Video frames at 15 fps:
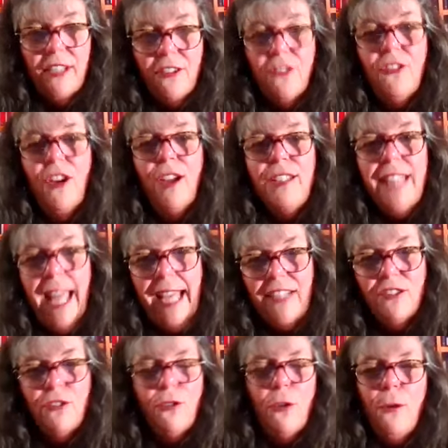This is our
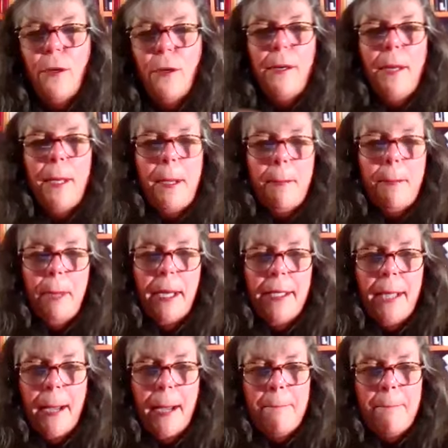last tour. But